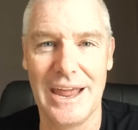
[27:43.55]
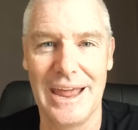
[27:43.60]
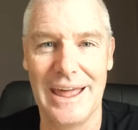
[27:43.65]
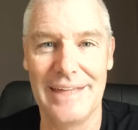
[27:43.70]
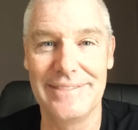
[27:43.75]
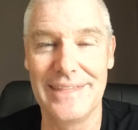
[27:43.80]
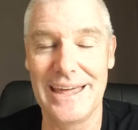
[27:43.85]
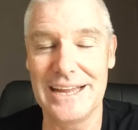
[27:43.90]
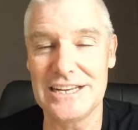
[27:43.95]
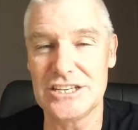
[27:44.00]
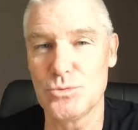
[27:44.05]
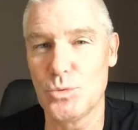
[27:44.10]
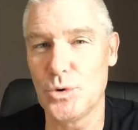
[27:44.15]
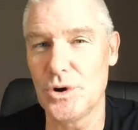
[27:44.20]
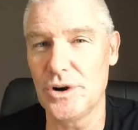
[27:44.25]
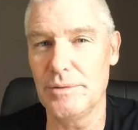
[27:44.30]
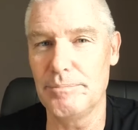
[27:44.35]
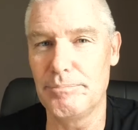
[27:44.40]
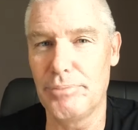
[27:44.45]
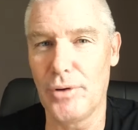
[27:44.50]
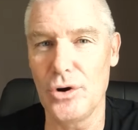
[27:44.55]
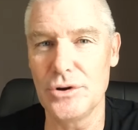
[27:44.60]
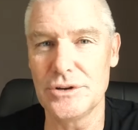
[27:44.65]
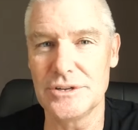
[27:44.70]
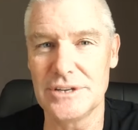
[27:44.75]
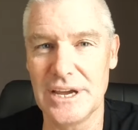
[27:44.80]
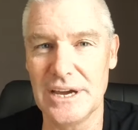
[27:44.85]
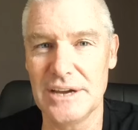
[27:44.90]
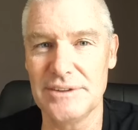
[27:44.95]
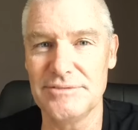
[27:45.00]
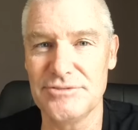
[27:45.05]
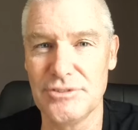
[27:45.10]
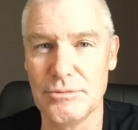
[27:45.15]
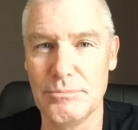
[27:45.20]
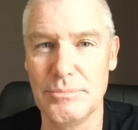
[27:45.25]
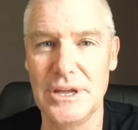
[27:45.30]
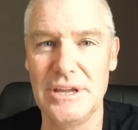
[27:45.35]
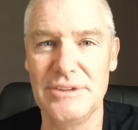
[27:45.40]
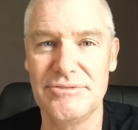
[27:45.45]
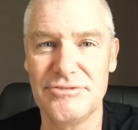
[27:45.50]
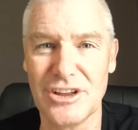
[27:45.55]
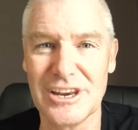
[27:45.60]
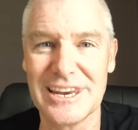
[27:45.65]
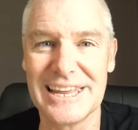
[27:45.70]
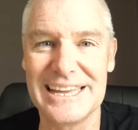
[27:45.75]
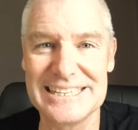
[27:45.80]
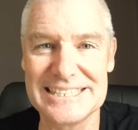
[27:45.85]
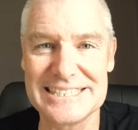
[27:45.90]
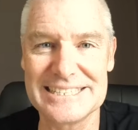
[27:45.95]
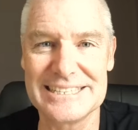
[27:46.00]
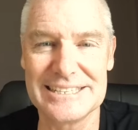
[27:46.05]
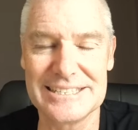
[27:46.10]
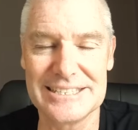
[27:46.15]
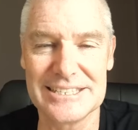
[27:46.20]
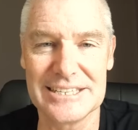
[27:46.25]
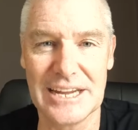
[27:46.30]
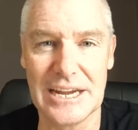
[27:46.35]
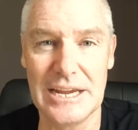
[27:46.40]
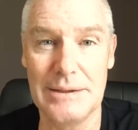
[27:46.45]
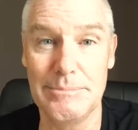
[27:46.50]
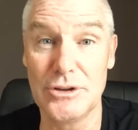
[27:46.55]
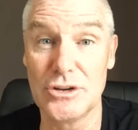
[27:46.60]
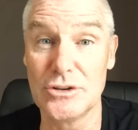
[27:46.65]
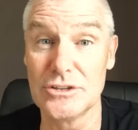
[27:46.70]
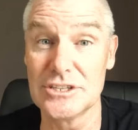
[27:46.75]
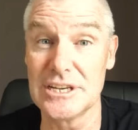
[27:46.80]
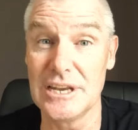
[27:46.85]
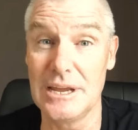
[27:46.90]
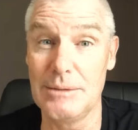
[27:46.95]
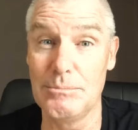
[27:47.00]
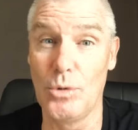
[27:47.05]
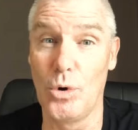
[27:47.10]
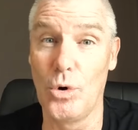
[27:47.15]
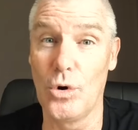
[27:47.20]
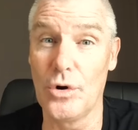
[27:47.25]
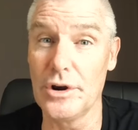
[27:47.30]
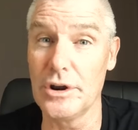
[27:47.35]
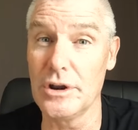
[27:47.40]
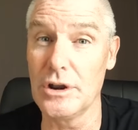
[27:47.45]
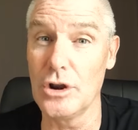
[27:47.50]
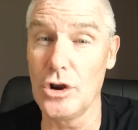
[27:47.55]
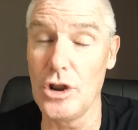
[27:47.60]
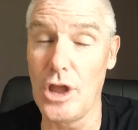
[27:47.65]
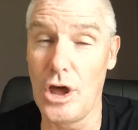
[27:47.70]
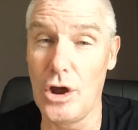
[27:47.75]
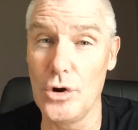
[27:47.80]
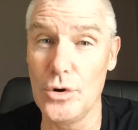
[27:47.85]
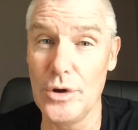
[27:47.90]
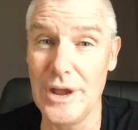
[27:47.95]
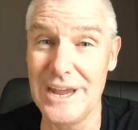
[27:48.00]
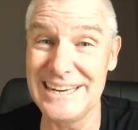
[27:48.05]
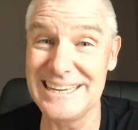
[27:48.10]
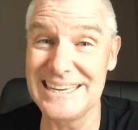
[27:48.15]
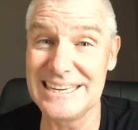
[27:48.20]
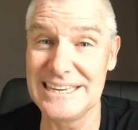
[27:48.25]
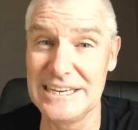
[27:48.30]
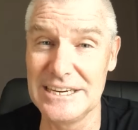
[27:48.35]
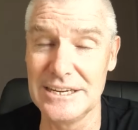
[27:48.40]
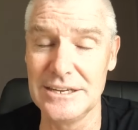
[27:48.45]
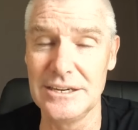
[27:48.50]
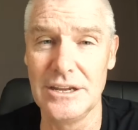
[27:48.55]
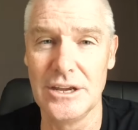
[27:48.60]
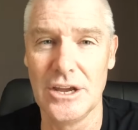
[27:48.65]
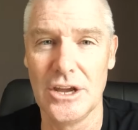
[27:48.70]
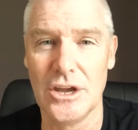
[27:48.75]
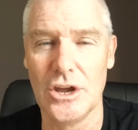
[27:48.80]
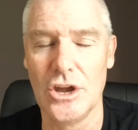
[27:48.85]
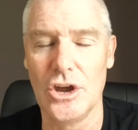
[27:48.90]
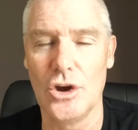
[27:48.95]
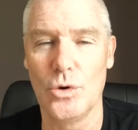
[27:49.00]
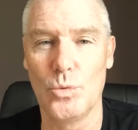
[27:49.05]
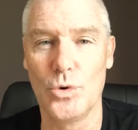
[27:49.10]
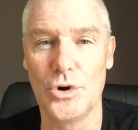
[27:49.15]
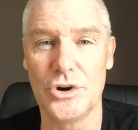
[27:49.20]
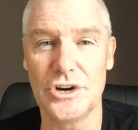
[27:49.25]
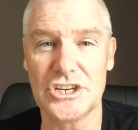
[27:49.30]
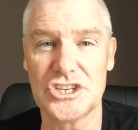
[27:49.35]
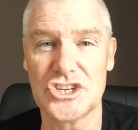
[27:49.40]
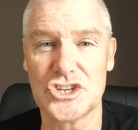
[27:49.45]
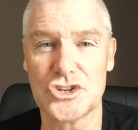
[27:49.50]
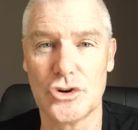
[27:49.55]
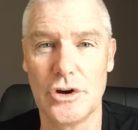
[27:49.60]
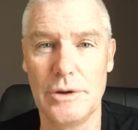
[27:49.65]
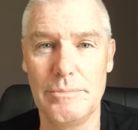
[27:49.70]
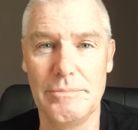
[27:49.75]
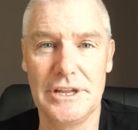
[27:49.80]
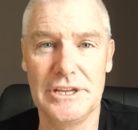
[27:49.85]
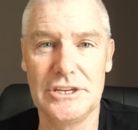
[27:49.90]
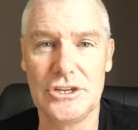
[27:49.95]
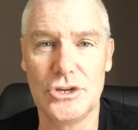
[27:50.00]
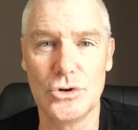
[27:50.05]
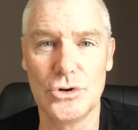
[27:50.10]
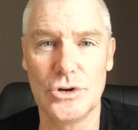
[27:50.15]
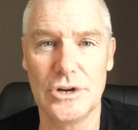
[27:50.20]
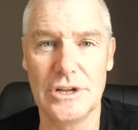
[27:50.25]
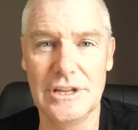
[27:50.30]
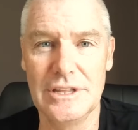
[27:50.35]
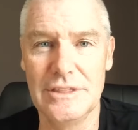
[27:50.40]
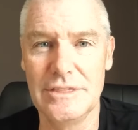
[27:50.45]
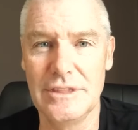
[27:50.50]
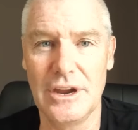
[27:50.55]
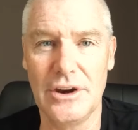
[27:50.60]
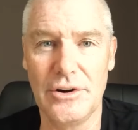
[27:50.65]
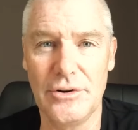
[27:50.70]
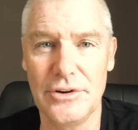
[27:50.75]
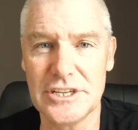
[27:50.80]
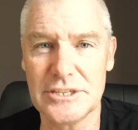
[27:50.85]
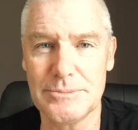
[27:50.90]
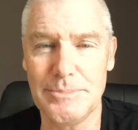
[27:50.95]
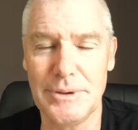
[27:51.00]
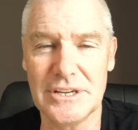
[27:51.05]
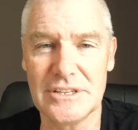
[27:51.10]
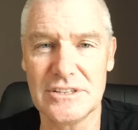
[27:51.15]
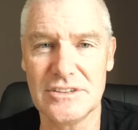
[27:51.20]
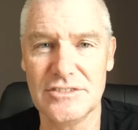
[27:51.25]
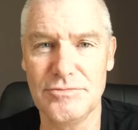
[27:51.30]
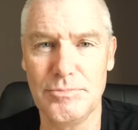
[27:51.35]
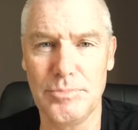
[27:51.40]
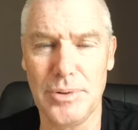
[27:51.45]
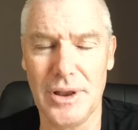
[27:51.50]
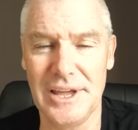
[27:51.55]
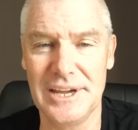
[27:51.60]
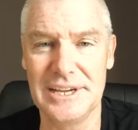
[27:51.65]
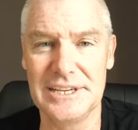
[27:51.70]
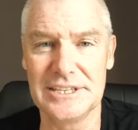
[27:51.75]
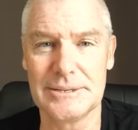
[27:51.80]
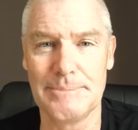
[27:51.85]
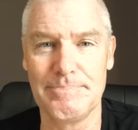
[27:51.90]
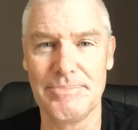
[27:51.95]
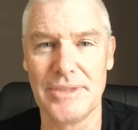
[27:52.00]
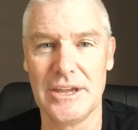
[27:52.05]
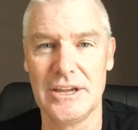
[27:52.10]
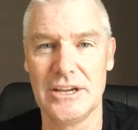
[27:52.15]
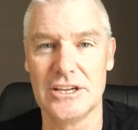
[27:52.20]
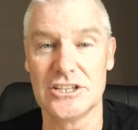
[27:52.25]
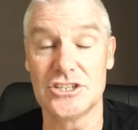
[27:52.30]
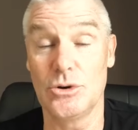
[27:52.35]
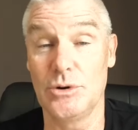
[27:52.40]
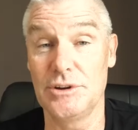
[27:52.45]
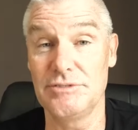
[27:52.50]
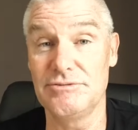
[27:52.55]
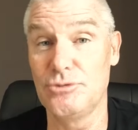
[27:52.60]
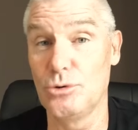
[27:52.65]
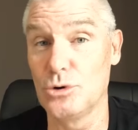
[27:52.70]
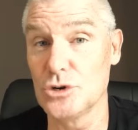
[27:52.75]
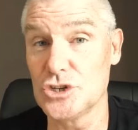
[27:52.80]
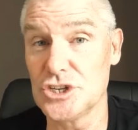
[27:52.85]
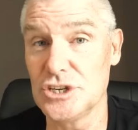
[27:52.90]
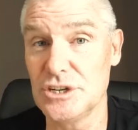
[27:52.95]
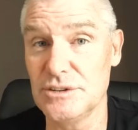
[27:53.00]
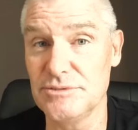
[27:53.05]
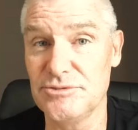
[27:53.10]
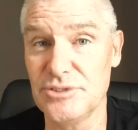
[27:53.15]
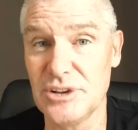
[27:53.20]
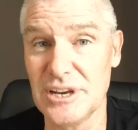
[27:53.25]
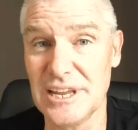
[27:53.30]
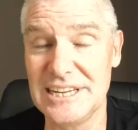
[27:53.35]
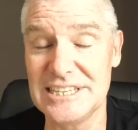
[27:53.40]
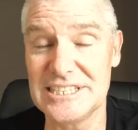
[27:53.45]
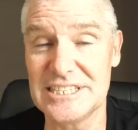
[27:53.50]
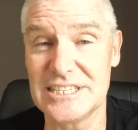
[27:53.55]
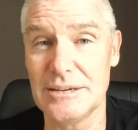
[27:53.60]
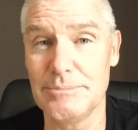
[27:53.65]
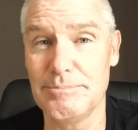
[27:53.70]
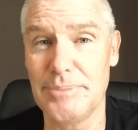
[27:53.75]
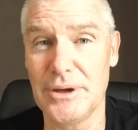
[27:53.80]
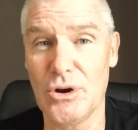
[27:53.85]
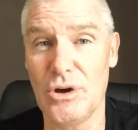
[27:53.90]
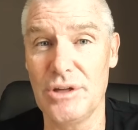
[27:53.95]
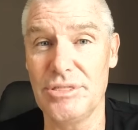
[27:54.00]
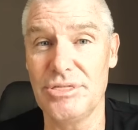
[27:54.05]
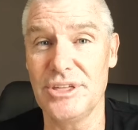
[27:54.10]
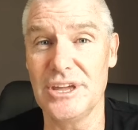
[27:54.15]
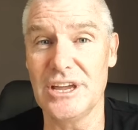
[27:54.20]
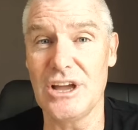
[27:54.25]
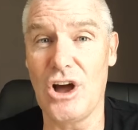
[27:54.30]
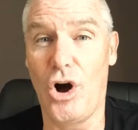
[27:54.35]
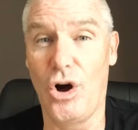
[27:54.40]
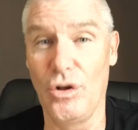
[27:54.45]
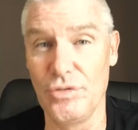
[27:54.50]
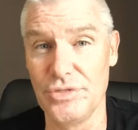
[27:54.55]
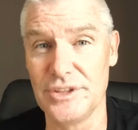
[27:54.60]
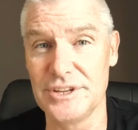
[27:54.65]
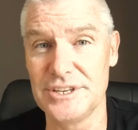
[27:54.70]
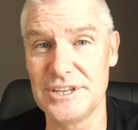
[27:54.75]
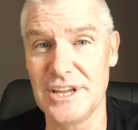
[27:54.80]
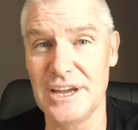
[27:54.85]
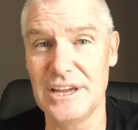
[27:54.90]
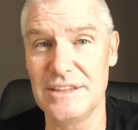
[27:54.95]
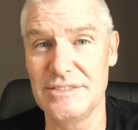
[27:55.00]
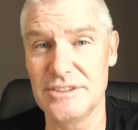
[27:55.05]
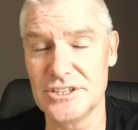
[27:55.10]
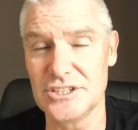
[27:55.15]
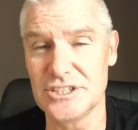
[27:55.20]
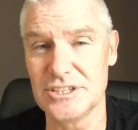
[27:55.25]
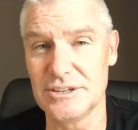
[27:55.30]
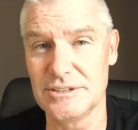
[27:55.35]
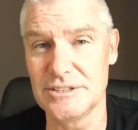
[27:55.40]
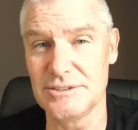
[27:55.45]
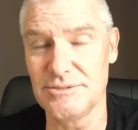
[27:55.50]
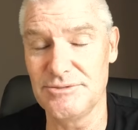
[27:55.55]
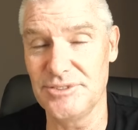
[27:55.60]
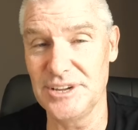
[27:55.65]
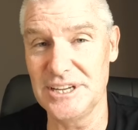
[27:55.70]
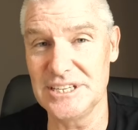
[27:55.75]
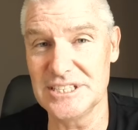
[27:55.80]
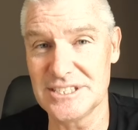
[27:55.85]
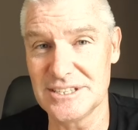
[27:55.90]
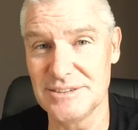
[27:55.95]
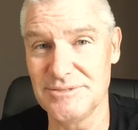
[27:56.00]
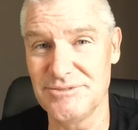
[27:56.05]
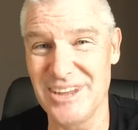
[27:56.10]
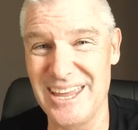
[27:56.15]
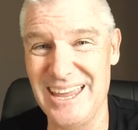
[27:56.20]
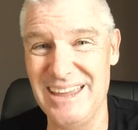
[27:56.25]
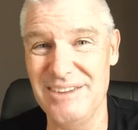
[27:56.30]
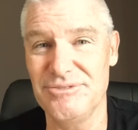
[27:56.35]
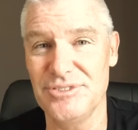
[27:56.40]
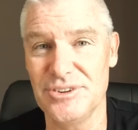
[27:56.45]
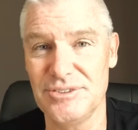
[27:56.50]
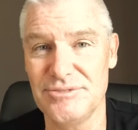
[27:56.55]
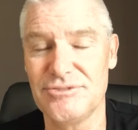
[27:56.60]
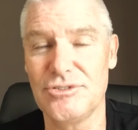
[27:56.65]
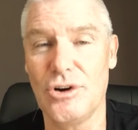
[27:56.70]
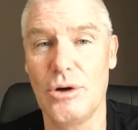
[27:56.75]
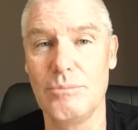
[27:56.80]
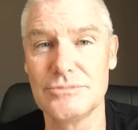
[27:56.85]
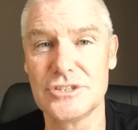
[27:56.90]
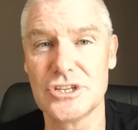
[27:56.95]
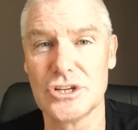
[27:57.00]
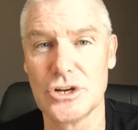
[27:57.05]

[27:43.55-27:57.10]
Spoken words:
And that's where it broke down for me for Leinster today, because Lamour and Lowe and Keenan were extremely good in their respective plays. So unfortunate for Leinster, but I think on the day that the defensive effort from